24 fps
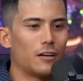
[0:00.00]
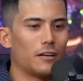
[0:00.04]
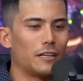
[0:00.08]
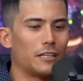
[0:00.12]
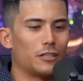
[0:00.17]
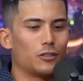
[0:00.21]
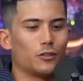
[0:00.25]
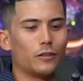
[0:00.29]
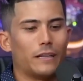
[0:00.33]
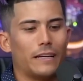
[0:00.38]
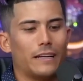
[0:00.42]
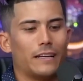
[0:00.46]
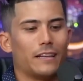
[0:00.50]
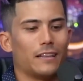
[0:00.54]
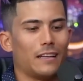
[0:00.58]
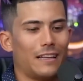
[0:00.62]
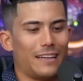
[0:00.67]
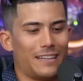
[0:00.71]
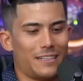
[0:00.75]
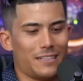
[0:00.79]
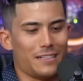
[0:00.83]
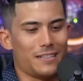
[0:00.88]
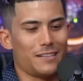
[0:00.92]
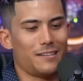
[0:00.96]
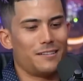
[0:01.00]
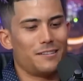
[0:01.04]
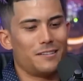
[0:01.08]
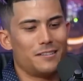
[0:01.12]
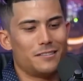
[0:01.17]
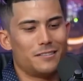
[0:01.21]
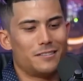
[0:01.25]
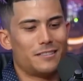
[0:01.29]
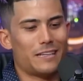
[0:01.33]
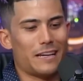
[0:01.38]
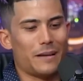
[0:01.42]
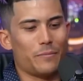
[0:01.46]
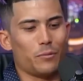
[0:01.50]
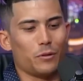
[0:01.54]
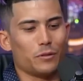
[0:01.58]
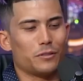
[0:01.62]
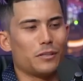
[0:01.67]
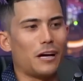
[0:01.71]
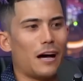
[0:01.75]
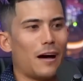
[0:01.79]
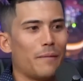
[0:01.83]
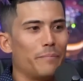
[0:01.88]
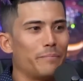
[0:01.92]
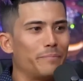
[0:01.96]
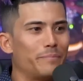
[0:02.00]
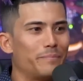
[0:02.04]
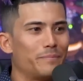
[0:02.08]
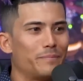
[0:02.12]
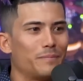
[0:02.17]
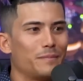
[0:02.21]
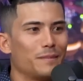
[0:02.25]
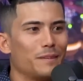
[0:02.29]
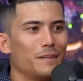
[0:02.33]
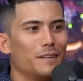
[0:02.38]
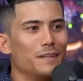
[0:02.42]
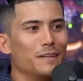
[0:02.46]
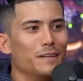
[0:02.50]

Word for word: and it created like a, a little tabletop. Yeah,